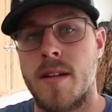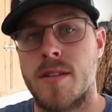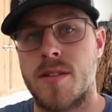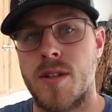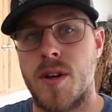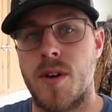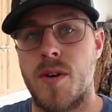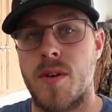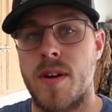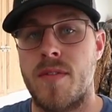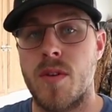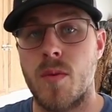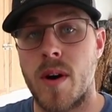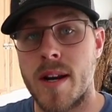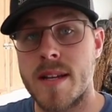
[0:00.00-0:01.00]
So
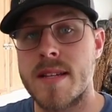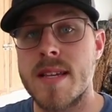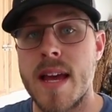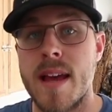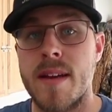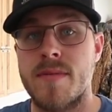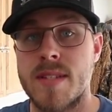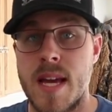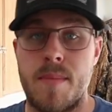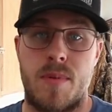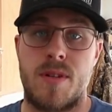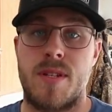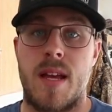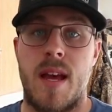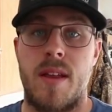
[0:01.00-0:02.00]
if you want to save
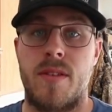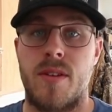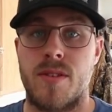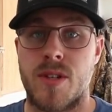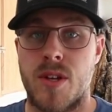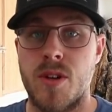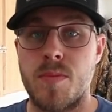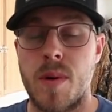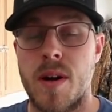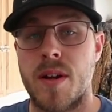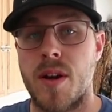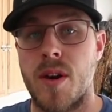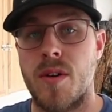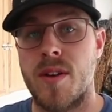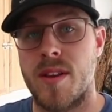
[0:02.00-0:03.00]
10%, there's a coupon
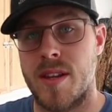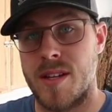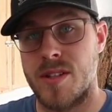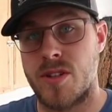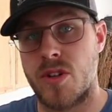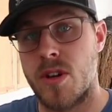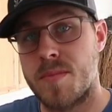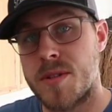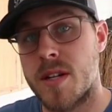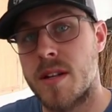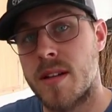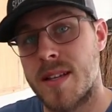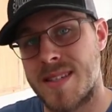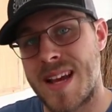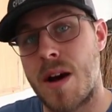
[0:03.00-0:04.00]
code in the
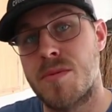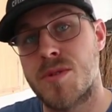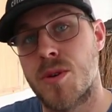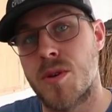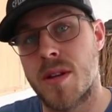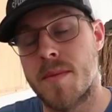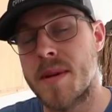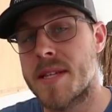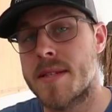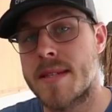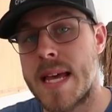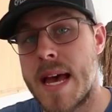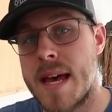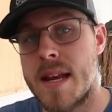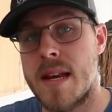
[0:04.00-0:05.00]
description. It's
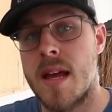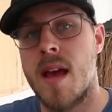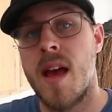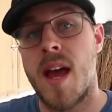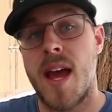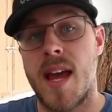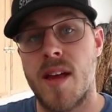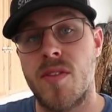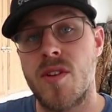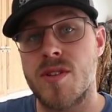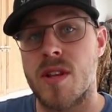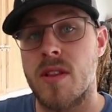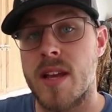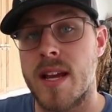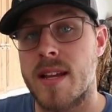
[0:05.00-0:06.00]
OutdoorLimits10, and
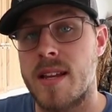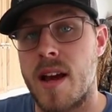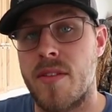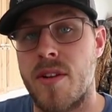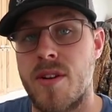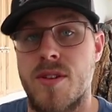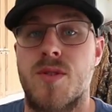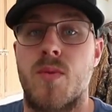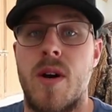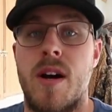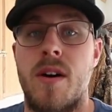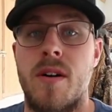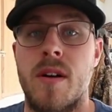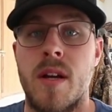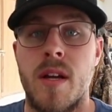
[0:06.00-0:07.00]
there's a link down there as
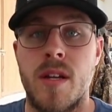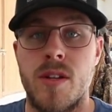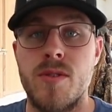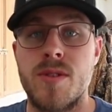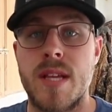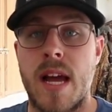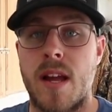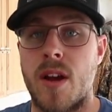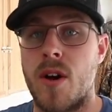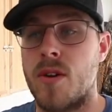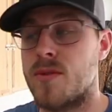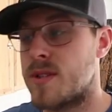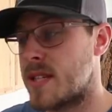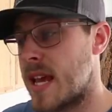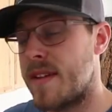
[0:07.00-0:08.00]
well. Use that
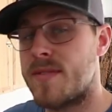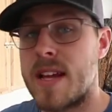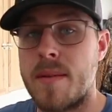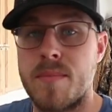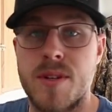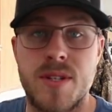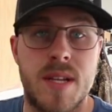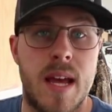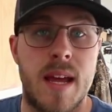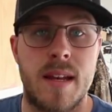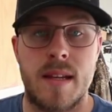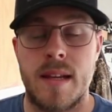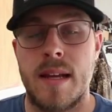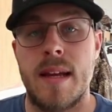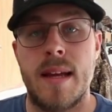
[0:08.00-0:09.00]
code, save
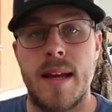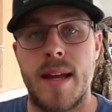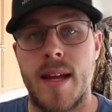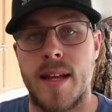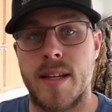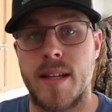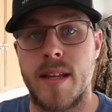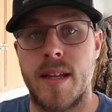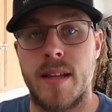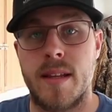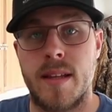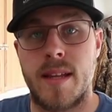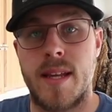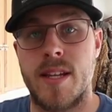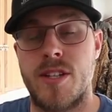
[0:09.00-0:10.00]
10%, and
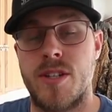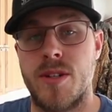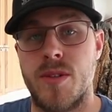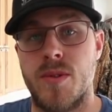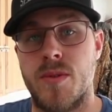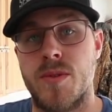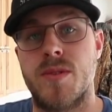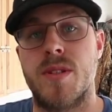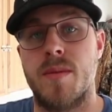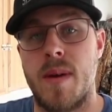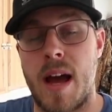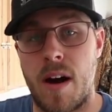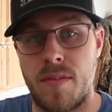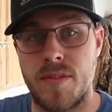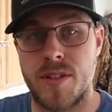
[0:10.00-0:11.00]
get you some
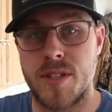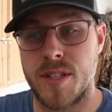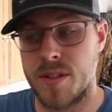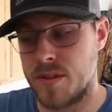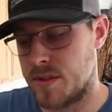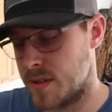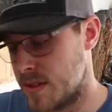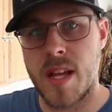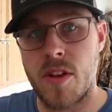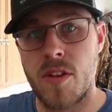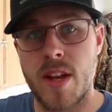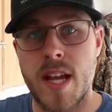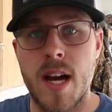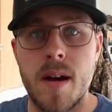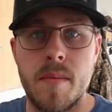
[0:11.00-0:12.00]
AlphaShields. Now
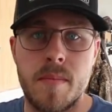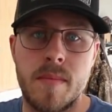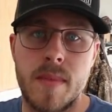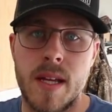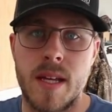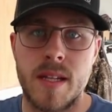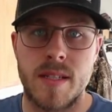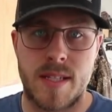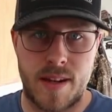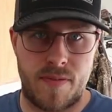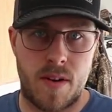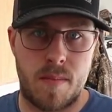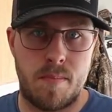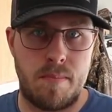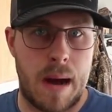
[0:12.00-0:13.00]
they come in
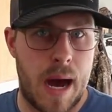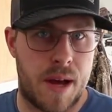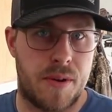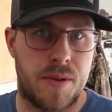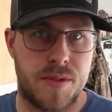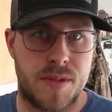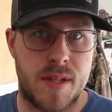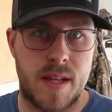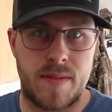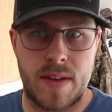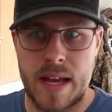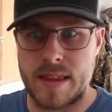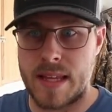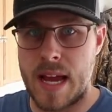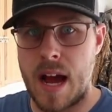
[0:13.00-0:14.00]
different models. They've
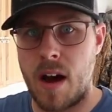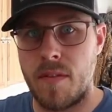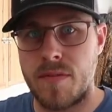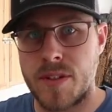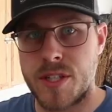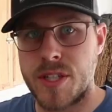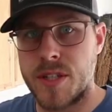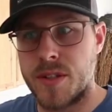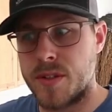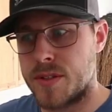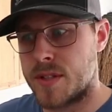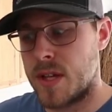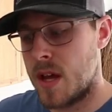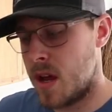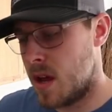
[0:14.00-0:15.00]
got the
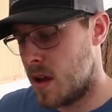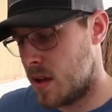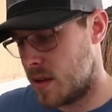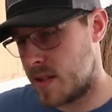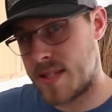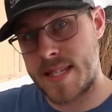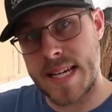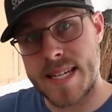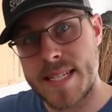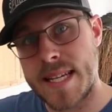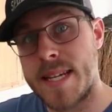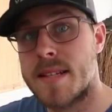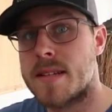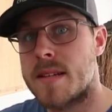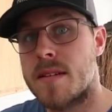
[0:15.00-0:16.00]
AlphaShields
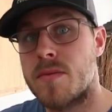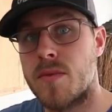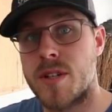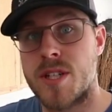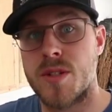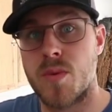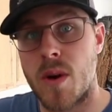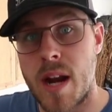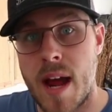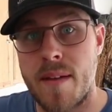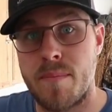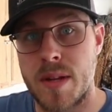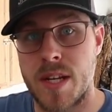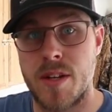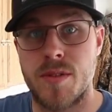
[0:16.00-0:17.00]
60s, which is what
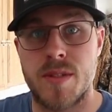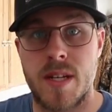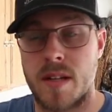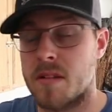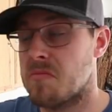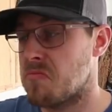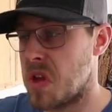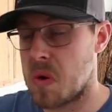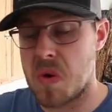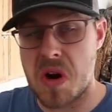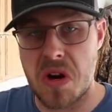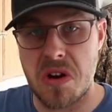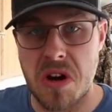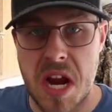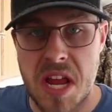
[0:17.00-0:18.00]
I've been using. They
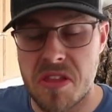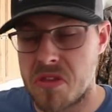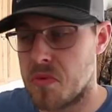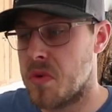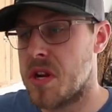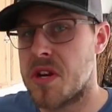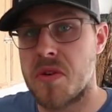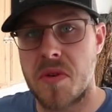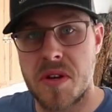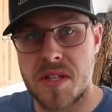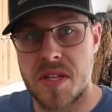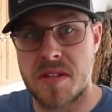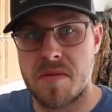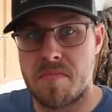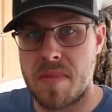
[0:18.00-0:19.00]
work great. The wind noise
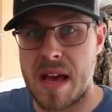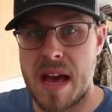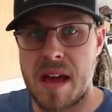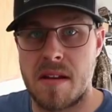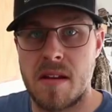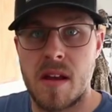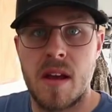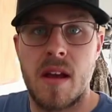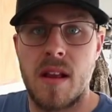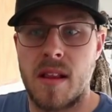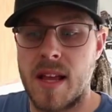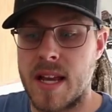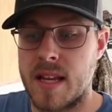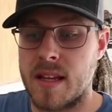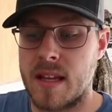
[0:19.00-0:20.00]
isn't bad.
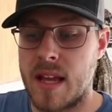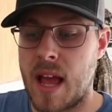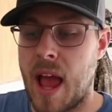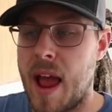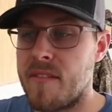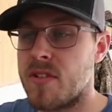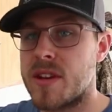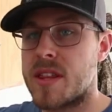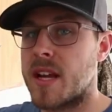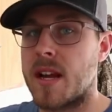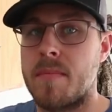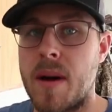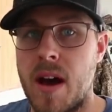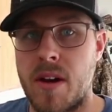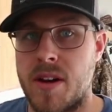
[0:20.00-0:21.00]
Like, everything
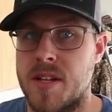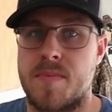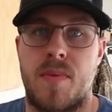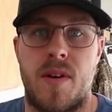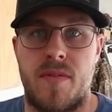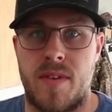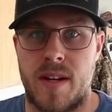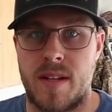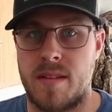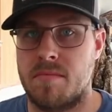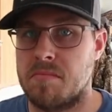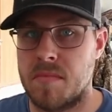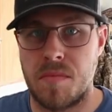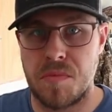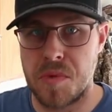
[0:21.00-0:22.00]
about it is perfect.
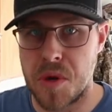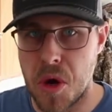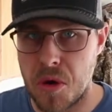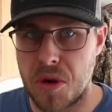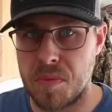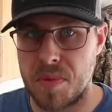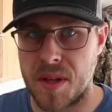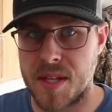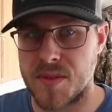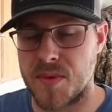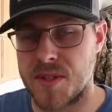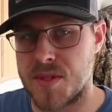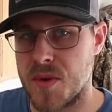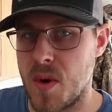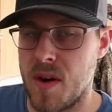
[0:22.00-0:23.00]
No complaints
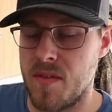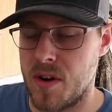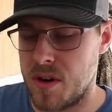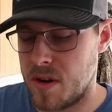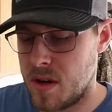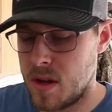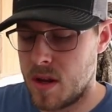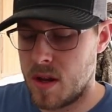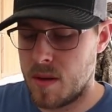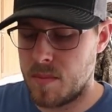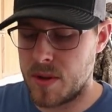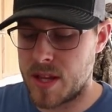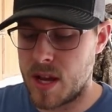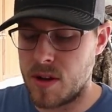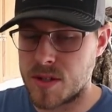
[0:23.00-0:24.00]
whatsoever.
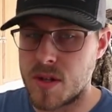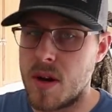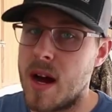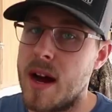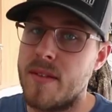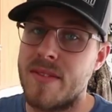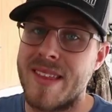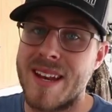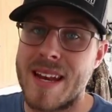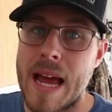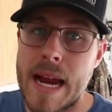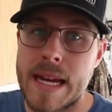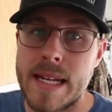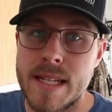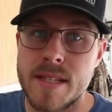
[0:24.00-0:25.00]
But they also have the
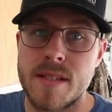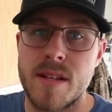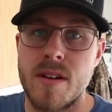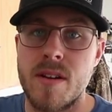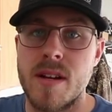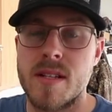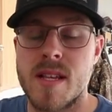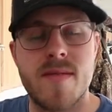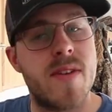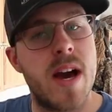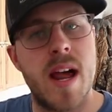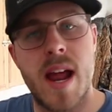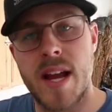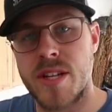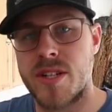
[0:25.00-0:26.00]
90 series. They've
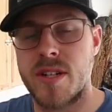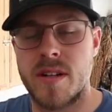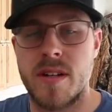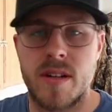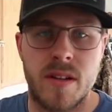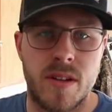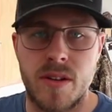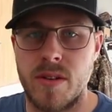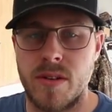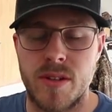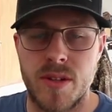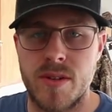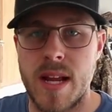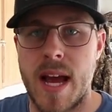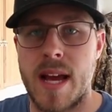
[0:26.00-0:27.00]
got extra little
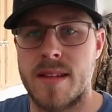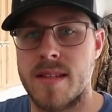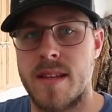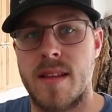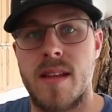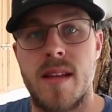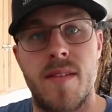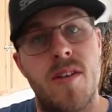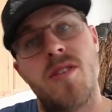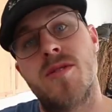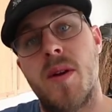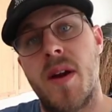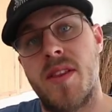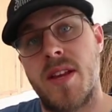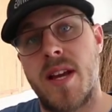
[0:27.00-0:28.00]
doodads. And then they've
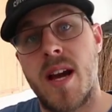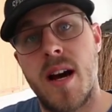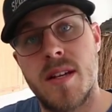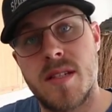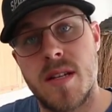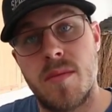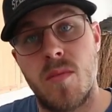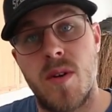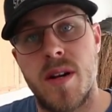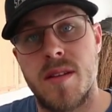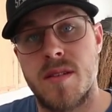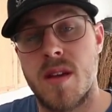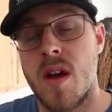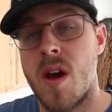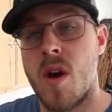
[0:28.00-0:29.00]
also got the custom
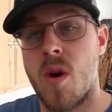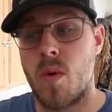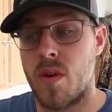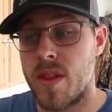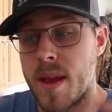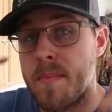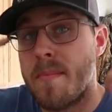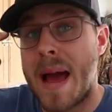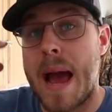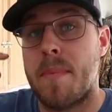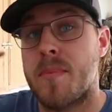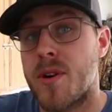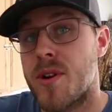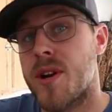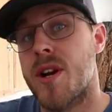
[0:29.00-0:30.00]
ones where they
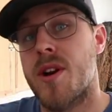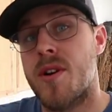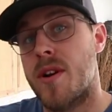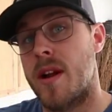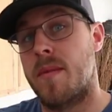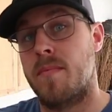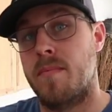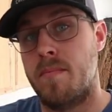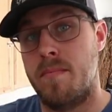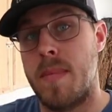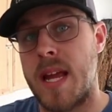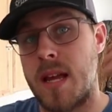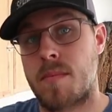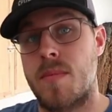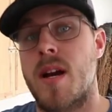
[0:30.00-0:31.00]
map your ear and
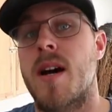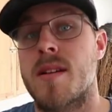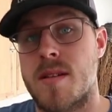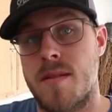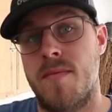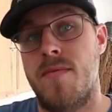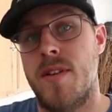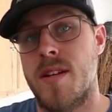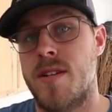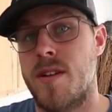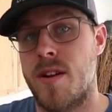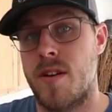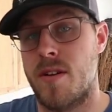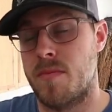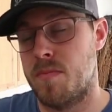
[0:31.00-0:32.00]
make them custom fit to
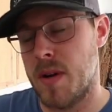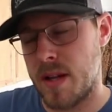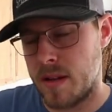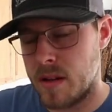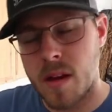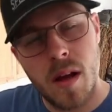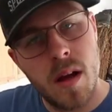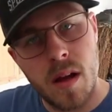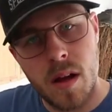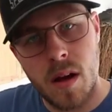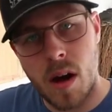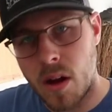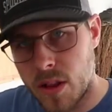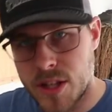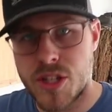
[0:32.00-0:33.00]
your ear. But
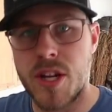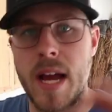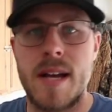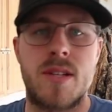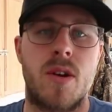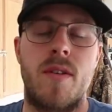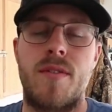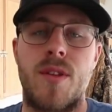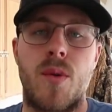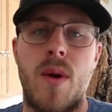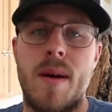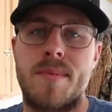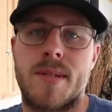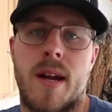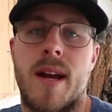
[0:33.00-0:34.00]
I'll let you guys go over to the
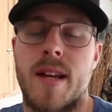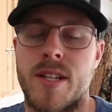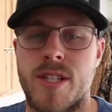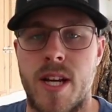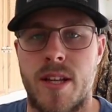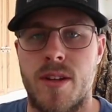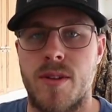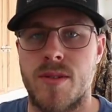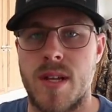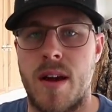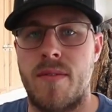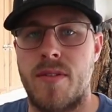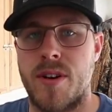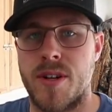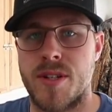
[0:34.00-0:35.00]
website and check those
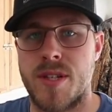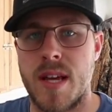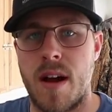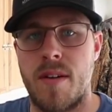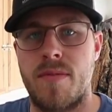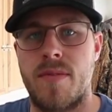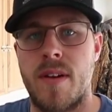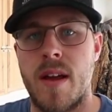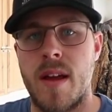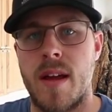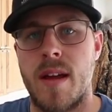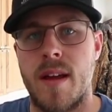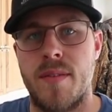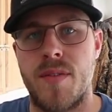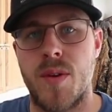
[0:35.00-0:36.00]
out for yourself
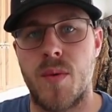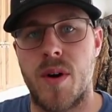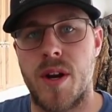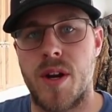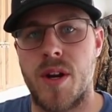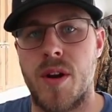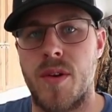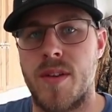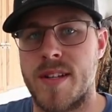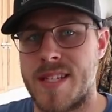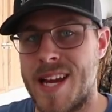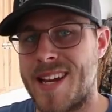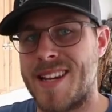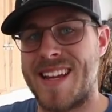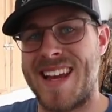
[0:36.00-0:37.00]
if you want to know the
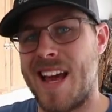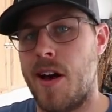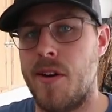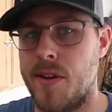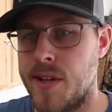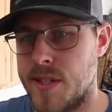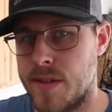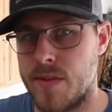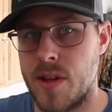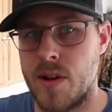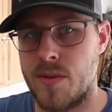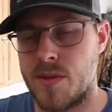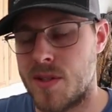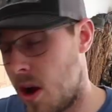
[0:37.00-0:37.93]
technicalities of those.